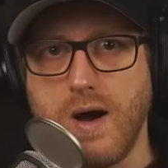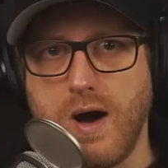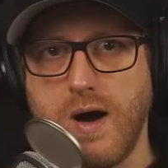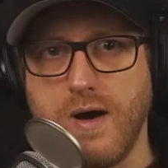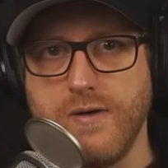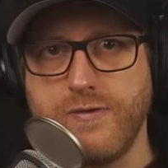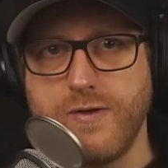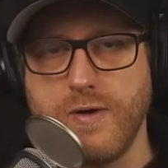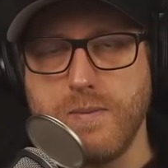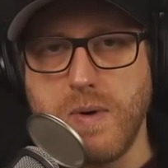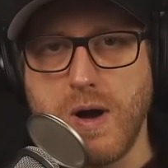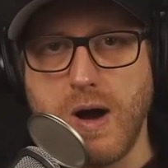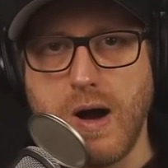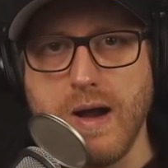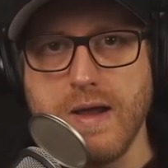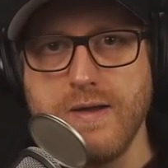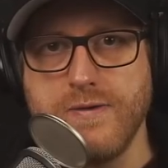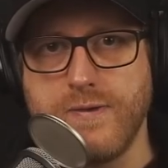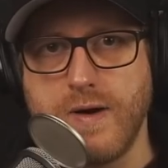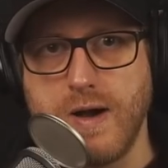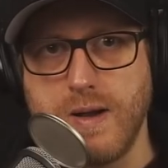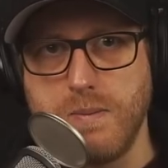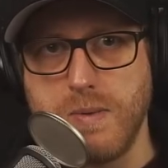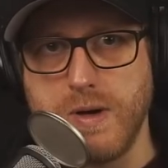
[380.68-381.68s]
are from
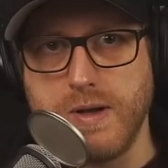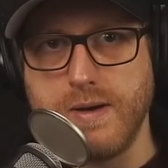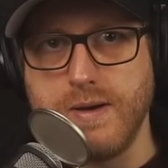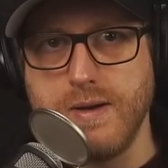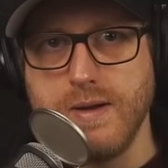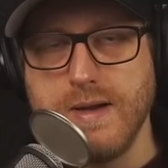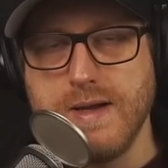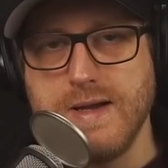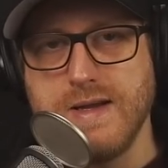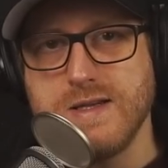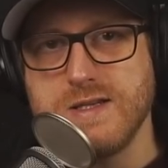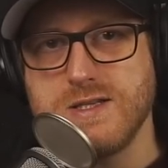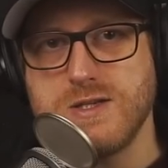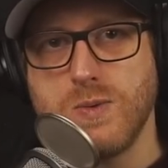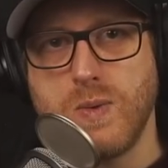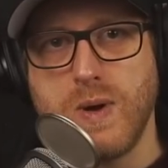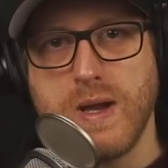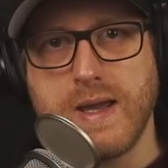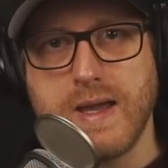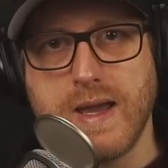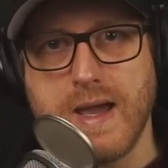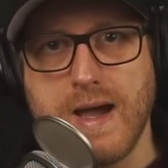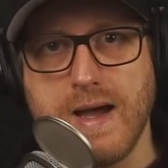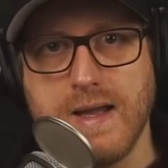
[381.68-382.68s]
Hifiman, so
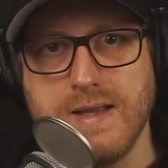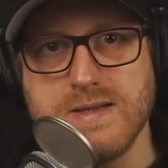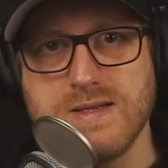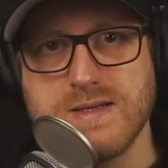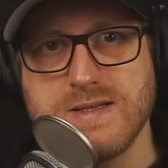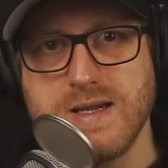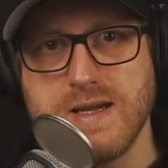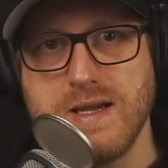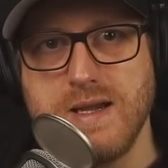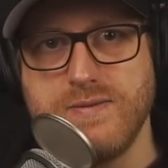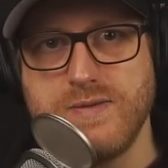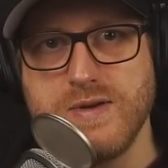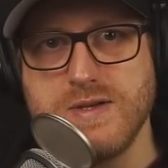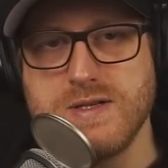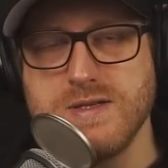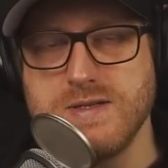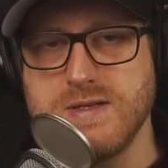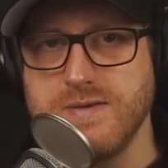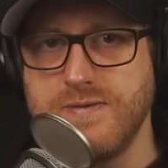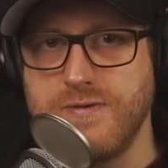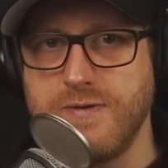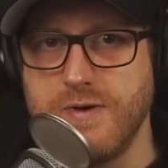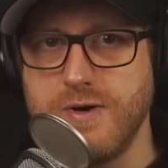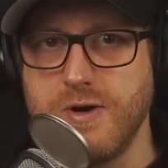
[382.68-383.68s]
I can't say if this
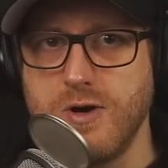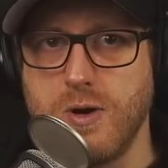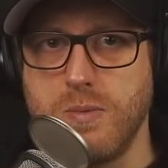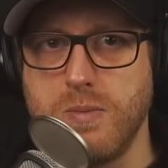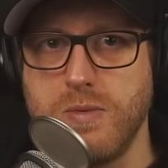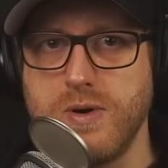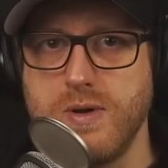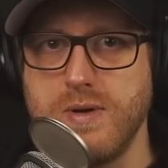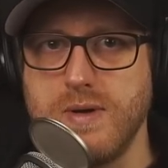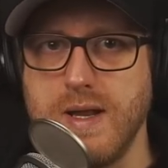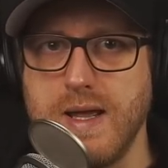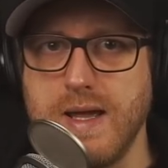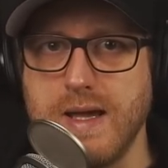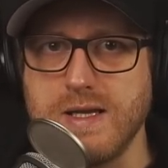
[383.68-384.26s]
is a phenomenon